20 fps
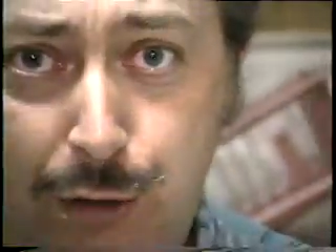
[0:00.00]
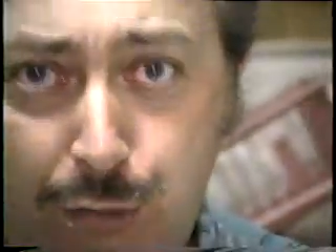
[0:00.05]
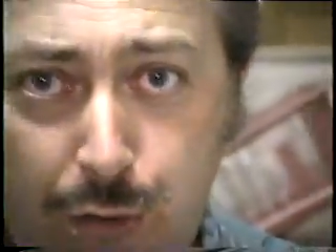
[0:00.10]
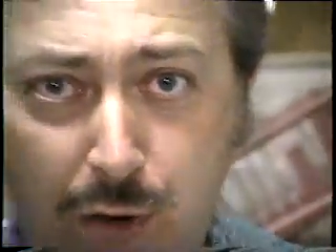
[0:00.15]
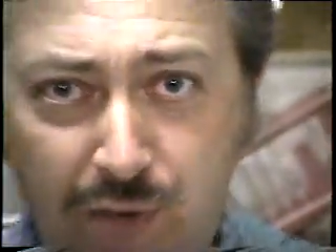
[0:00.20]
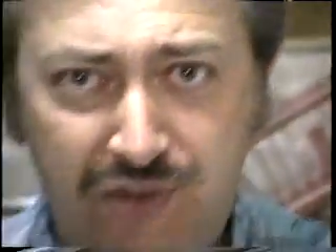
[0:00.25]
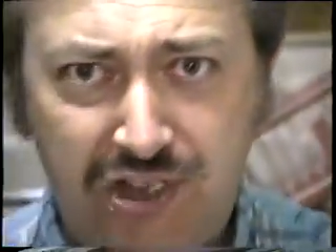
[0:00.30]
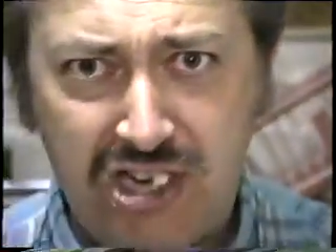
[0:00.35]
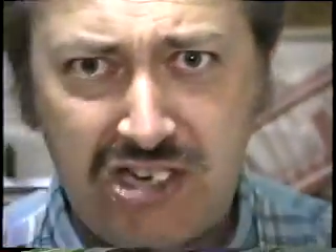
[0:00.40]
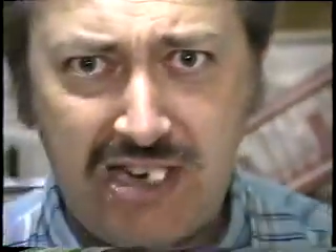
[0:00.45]
the
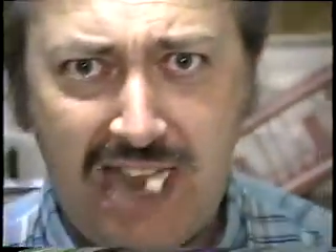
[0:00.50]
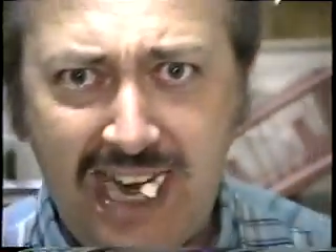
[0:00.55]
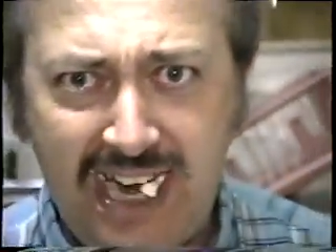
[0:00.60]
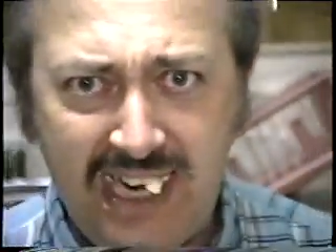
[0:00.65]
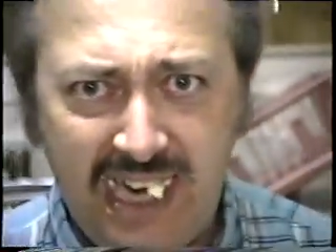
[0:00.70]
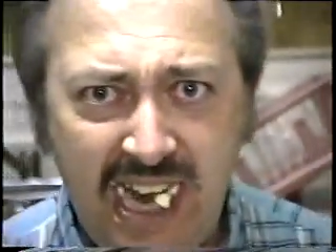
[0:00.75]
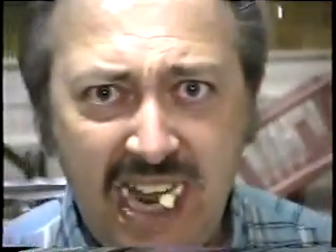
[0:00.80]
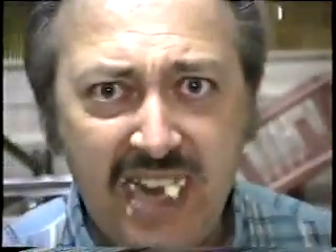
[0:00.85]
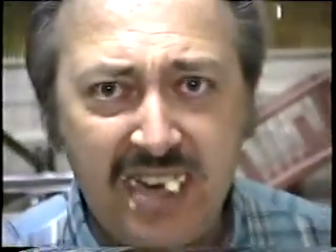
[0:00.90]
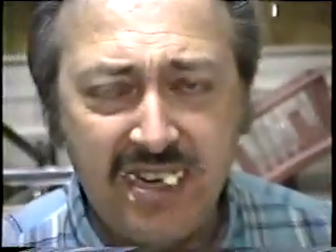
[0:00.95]
truth just like
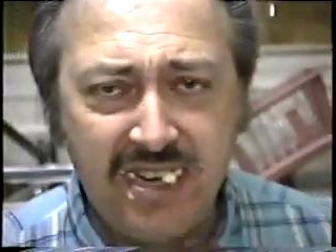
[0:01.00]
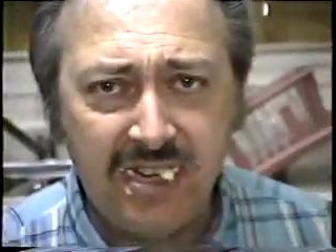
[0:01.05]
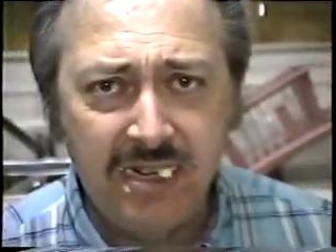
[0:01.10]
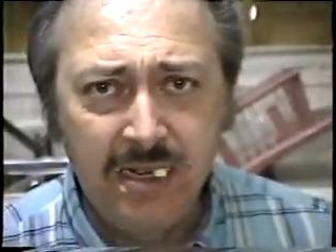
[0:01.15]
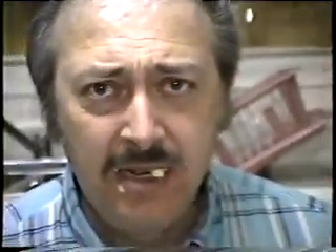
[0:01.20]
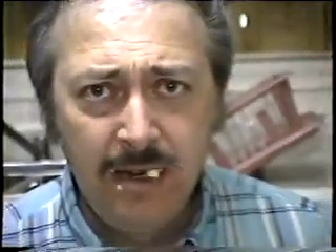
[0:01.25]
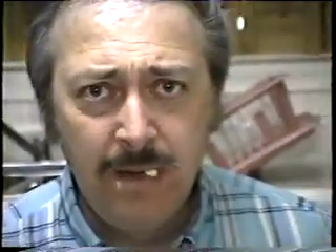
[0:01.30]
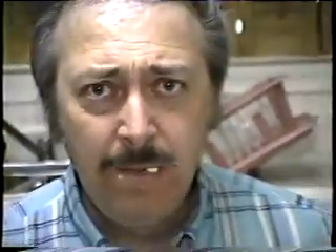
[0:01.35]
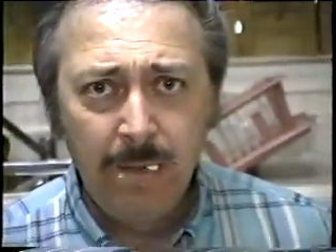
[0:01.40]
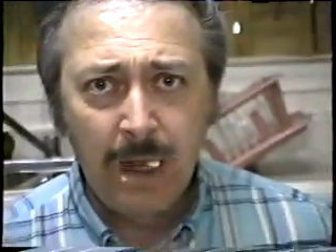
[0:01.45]
it
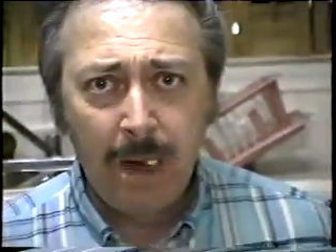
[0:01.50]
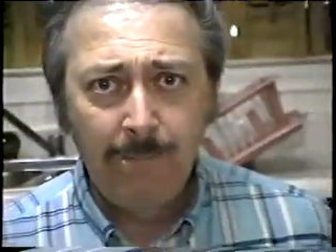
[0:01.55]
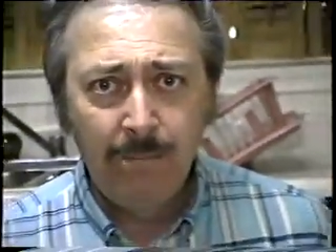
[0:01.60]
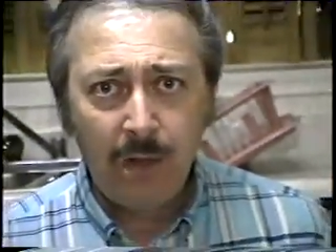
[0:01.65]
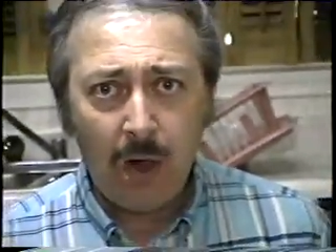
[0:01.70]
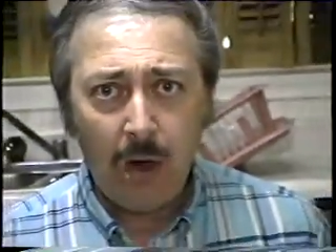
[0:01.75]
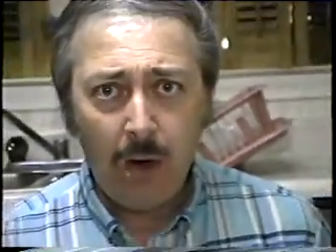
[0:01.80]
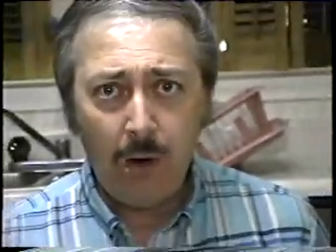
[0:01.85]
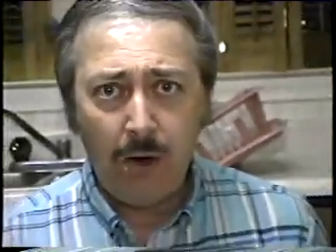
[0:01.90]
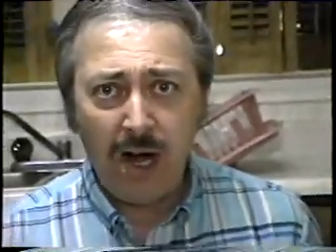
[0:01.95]
is.
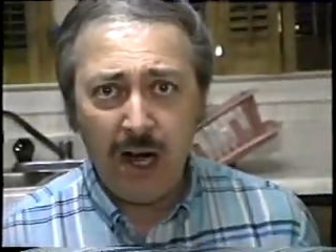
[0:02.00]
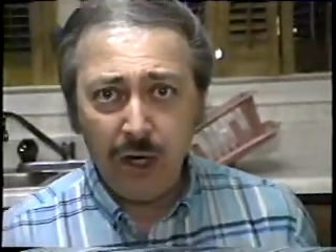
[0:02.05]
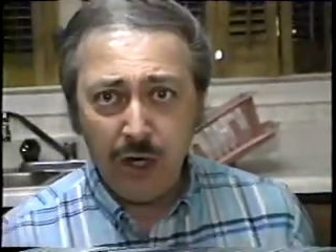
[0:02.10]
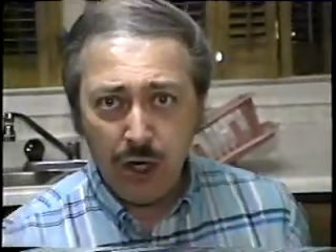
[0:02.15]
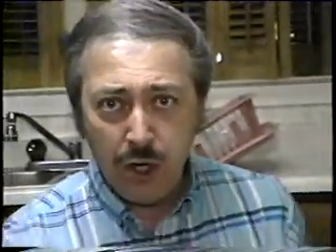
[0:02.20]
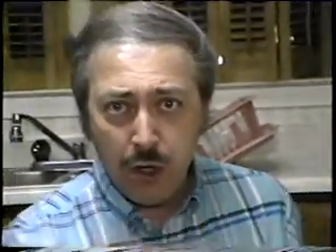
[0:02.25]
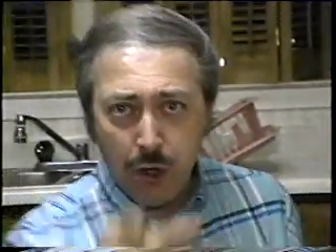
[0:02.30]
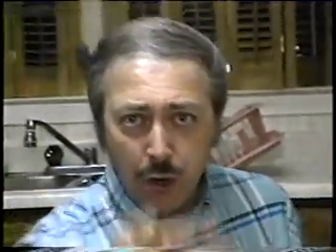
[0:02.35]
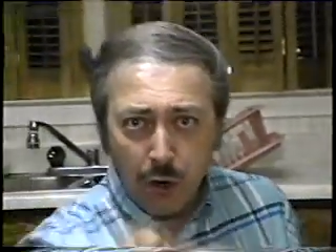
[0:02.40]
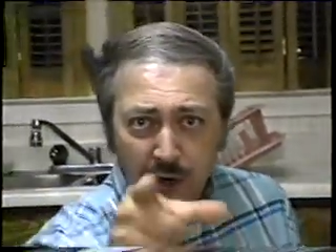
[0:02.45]
Or
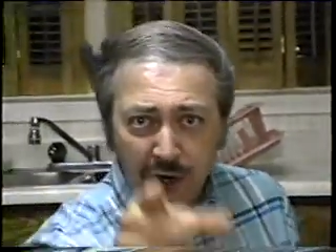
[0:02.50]
are you